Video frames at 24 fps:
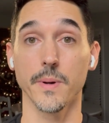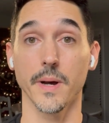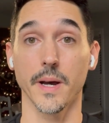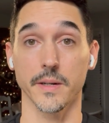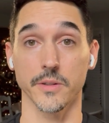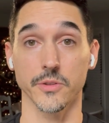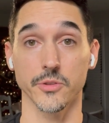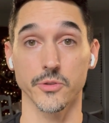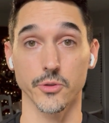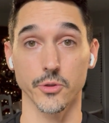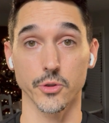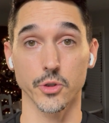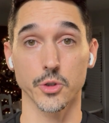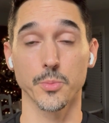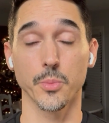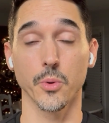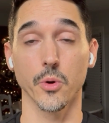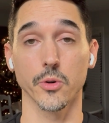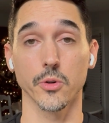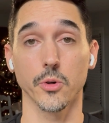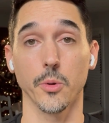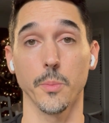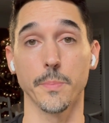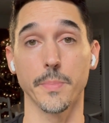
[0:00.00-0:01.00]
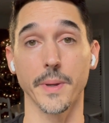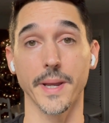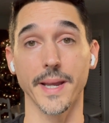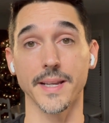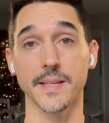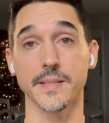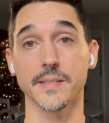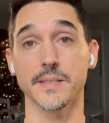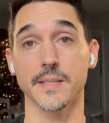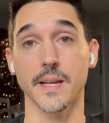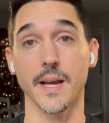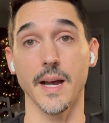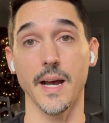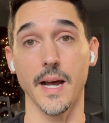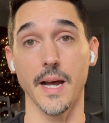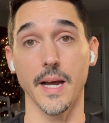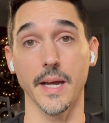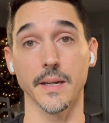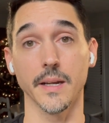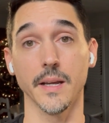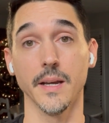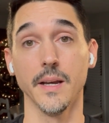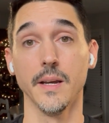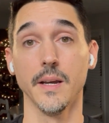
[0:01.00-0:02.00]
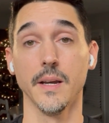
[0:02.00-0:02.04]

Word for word: on a search portal based on